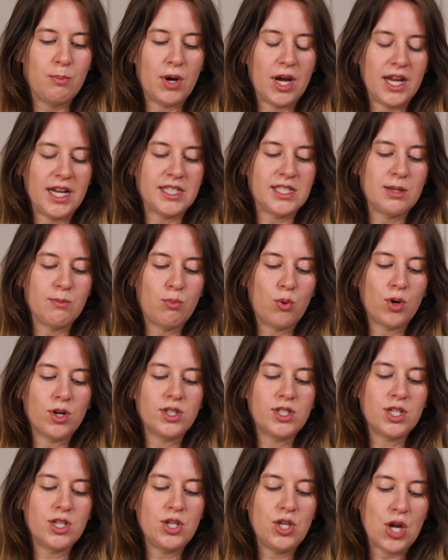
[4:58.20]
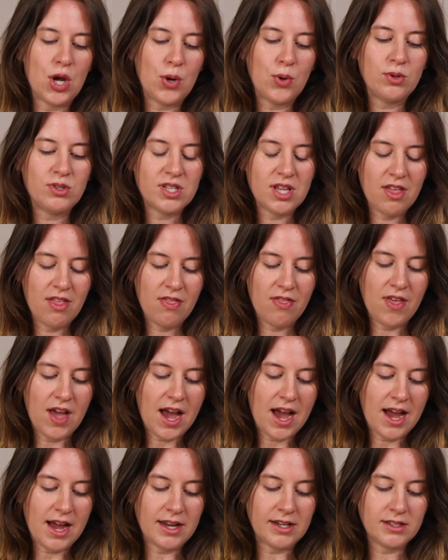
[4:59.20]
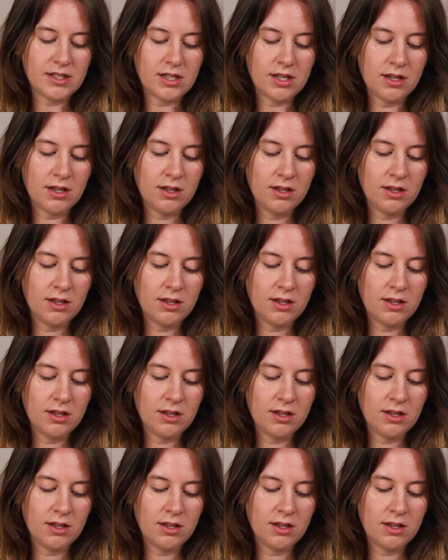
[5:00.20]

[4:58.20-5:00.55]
But it's important to note that